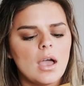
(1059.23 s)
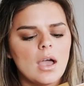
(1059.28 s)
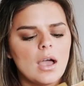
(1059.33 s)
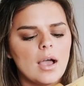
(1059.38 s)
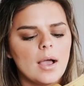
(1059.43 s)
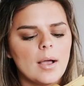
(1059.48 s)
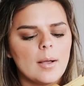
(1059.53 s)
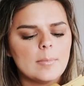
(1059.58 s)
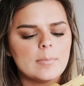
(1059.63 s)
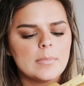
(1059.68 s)

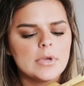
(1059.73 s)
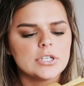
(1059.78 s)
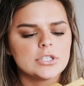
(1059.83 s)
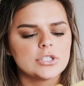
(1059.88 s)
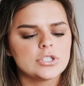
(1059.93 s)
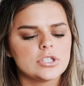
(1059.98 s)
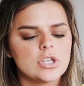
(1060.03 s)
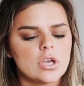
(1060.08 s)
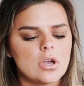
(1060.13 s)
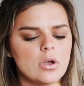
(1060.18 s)
Um,
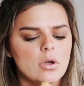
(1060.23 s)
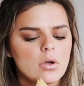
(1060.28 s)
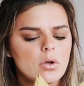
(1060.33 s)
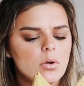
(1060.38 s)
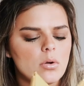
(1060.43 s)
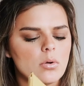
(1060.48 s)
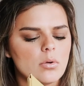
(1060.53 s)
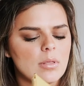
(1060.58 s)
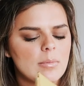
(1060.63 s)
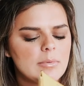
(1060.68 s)

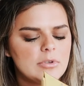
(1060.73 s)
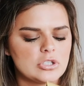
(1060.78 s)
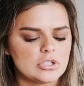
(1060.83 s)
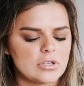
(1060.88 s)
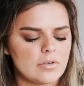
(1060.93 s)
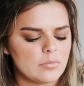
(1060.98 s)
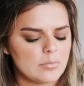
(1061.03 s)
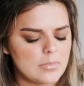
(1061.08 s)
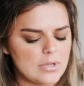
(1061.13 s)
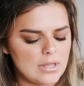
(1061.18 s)
so let me just
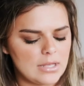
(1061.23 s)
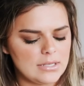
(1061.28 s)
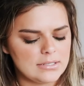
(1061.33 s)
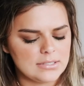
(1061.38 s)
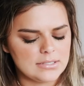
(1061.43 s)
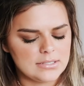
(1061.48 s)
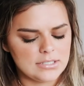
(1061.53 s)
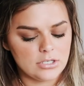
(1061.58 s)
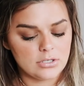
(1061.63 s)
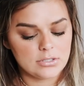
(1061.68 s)
cover my
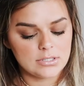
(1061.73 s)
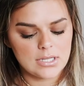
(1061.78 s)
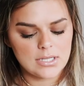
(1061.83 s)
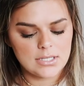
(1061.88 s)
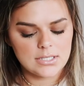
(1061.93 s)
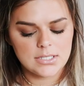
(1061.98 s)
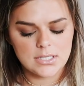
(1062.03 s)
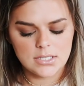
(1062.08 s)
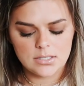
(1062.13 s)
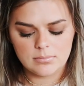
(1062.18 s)
license here because I
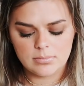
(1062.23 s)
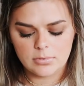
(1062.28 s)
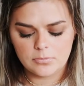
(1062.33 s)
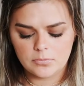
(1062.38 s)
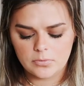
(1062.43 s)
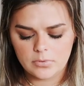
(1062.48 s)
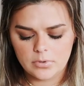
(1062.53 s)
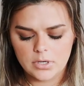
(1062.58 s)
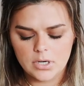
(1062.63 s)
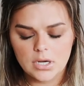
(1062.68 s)
didn't
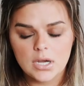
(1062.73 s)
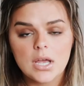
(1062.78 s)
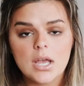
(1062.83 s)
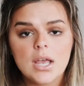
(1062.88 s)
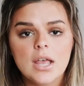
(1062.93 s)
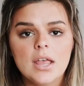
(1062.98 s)
before.